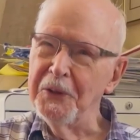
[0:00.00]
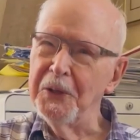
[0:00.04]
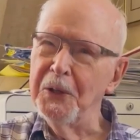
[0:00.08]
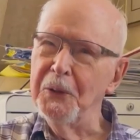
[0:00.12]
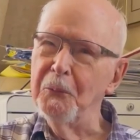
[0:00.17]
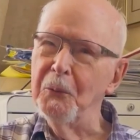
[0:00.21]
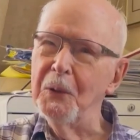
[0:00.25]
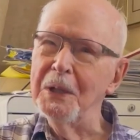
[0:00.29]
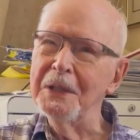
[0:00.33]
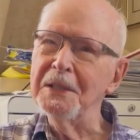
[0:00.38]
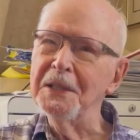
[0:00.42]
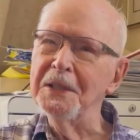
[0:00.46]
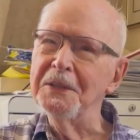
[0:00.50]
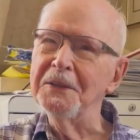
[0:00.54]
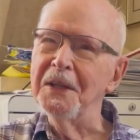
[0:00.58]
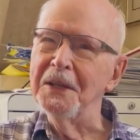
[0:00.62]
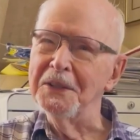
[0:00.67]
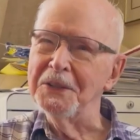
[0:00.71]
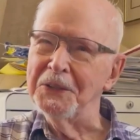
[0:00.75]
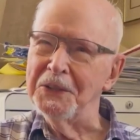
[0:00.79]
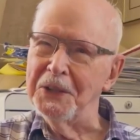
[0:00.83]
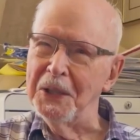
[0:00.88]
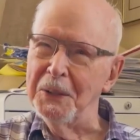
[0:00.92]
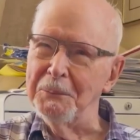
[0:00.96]
well in
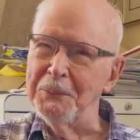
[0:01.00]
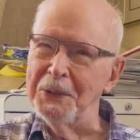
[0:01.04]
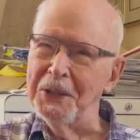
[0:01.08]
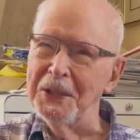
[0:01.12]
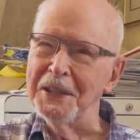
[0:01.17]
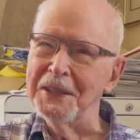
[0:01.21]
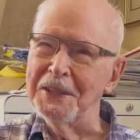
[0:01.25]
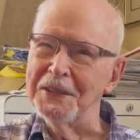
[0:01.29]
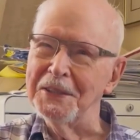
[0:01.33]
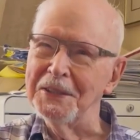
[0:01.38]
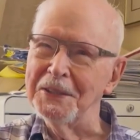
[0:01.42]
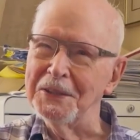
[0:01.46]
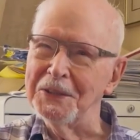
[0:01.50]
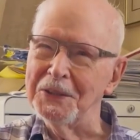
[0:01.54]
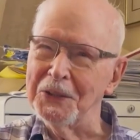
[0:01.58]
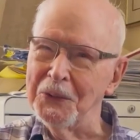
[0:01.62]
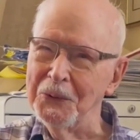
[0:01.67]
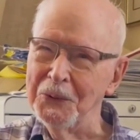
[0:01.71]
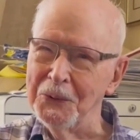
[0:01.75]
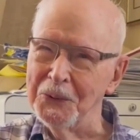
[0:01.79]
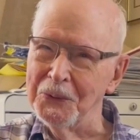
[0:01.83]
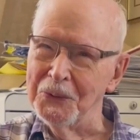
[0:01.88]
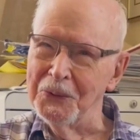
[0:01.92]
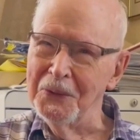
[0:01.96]
those subjects at
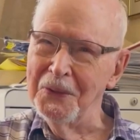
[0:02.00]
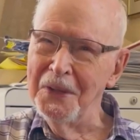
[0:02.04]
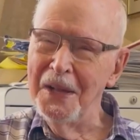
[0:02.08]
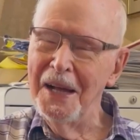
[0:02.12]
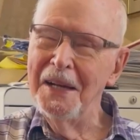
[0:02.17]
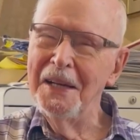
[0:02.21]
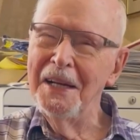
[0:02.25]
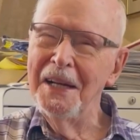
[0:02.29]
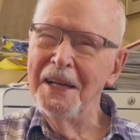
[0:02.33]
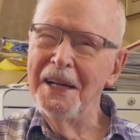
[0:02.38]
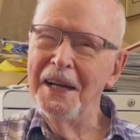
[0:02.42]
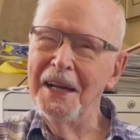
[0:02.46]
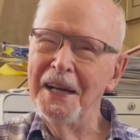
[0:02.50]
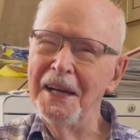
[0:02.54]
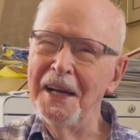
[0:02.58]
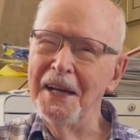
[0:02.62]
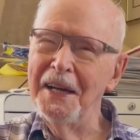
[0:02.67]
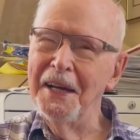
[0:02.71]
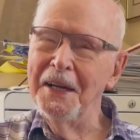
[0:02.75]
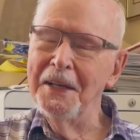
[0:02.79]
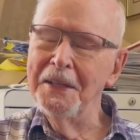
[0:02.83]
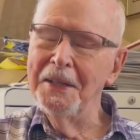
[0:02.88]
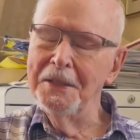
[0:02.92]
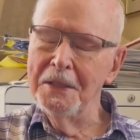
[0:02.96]
school,
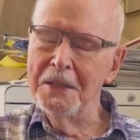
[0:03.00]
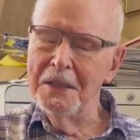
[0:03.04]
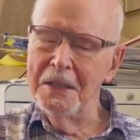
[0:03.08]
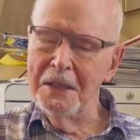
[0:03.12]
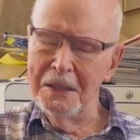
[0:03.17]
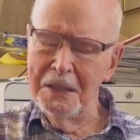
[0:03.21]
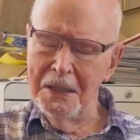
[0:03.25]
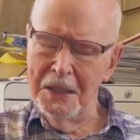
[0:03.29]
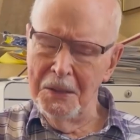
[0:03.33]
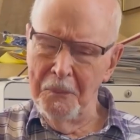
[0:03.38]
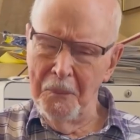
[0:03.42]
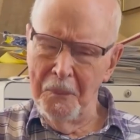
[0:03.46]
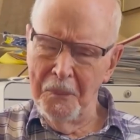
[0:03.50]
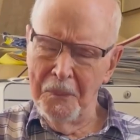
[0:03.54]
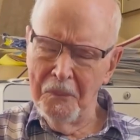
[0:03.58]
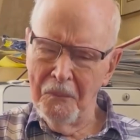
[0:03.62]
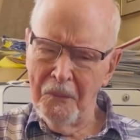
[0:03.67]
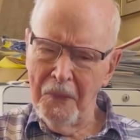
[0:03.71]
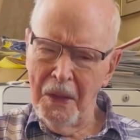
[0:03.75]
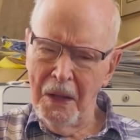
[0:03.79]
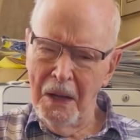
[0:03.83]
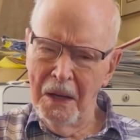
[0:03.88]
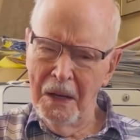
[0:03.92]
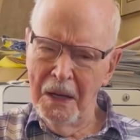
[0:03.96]
and
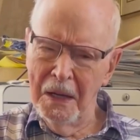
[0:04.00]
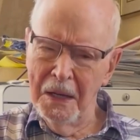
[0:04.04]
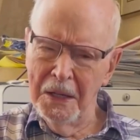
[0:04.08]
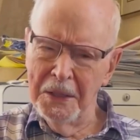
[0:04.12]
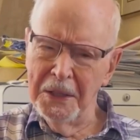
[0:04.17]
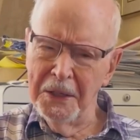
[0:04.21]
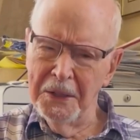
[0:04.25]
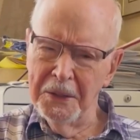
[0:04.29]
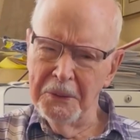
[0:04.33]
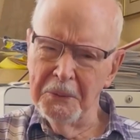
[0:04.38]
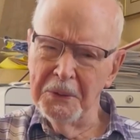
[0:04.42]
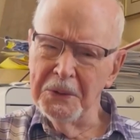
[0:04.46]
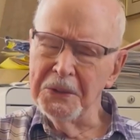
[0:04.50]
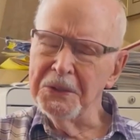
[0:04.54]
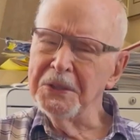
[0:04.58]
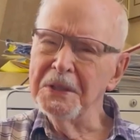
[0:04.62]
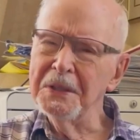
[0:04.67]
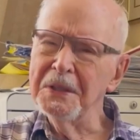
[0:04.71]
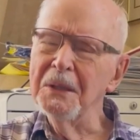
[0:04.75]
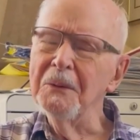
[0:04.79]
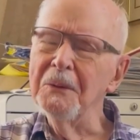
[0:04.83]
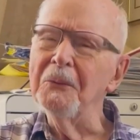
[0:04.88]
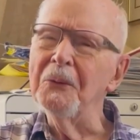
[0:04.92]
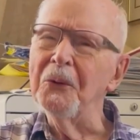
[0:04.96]
I was
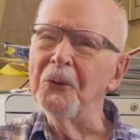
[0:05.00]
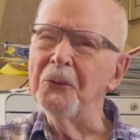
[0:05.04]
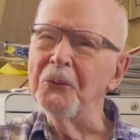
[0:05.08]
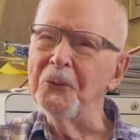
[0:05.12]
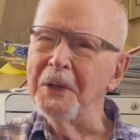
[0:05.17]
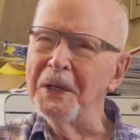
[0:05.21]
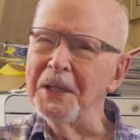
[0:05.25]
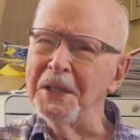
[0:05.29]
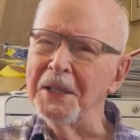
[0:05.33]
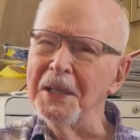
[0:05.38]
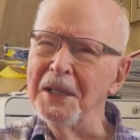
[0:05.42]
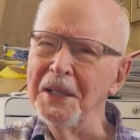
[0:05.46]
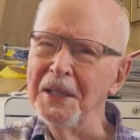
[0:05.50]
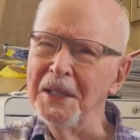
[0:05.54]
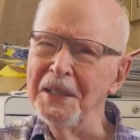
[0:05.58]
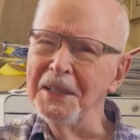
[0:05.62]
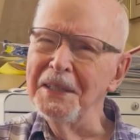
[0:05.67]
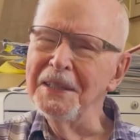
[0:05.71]
already